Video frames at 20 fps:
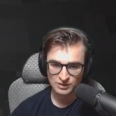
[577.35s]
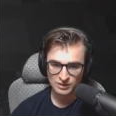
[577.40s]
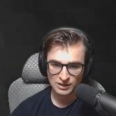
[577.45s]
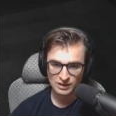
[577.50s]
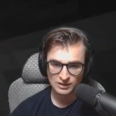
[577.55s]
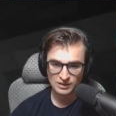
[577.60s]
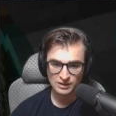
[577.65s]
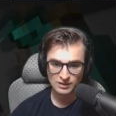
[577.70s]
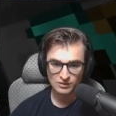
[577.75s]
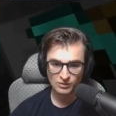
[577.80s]

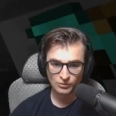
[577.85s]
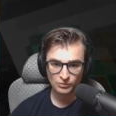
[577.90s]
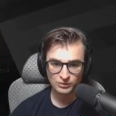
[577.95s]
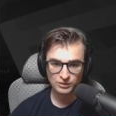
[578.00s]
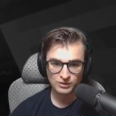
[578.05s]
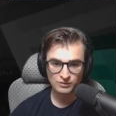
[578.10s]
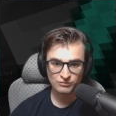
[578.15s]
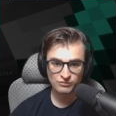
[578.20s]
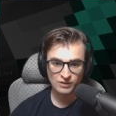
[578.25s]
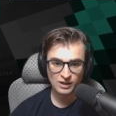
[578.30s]
And then only
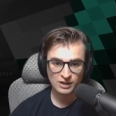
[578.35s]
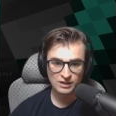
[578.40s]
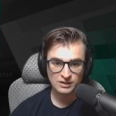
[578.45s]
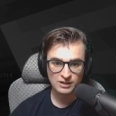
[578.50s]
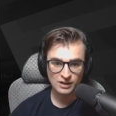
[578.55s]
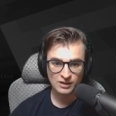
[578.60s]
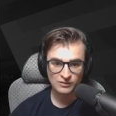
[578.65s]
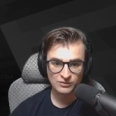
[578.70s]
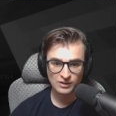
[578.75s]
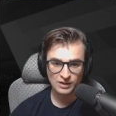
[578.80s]
to find
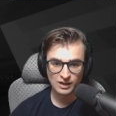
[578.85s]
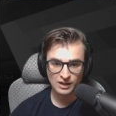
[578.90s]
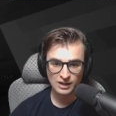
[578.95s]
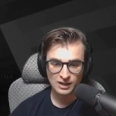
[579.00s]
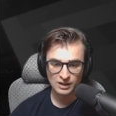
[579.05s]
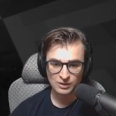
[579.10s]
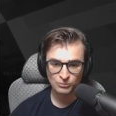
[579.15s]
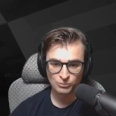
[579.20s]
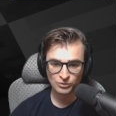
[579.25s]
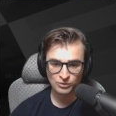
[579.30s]
out that I
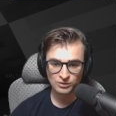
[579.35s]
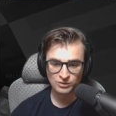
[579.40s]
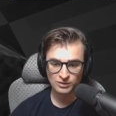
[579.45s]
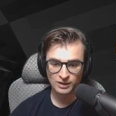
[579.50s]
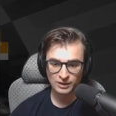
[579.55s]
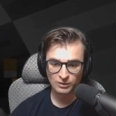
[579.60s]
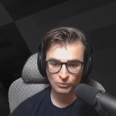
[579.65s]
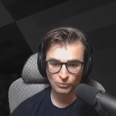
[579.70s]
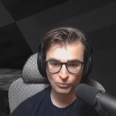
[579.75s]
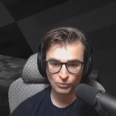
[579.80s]
had one,
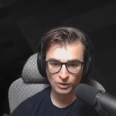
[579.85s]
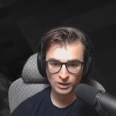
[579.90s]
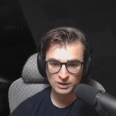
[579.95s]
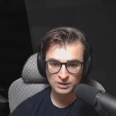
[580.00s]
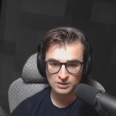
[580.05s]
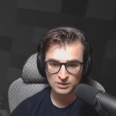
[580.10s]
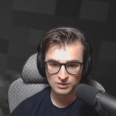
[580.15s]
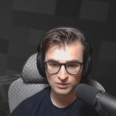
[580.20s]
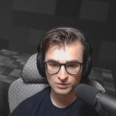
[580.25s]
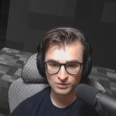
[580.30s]
like, right
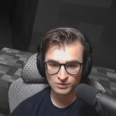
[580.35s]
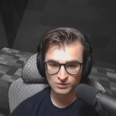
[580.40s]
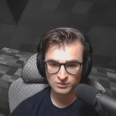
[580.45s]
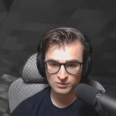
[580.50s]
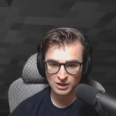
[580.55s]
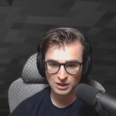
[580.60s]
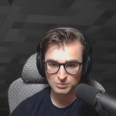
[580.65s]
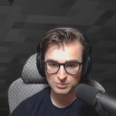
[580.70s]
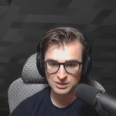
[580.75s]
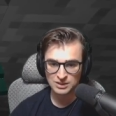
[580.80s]
here?
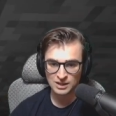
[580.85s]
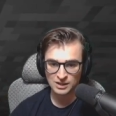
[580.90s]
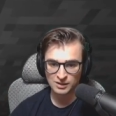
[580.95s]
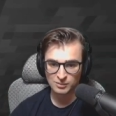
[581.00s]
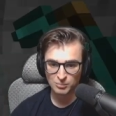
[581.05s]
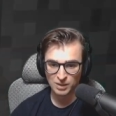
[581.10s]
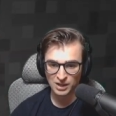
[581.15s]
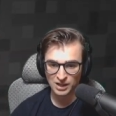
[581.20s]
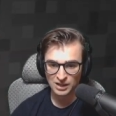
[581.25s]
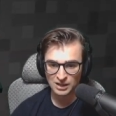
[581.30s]
I'd be kind
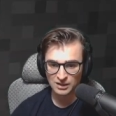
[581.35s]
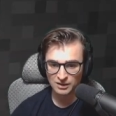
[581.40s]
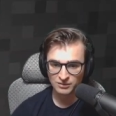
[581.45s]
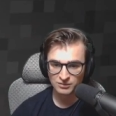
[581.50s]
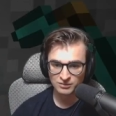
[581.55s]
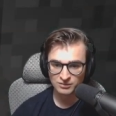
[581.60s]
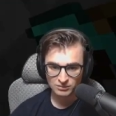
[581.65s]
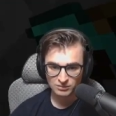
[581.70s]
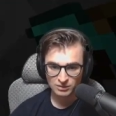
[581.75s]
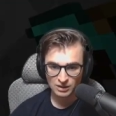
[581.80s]
of mad.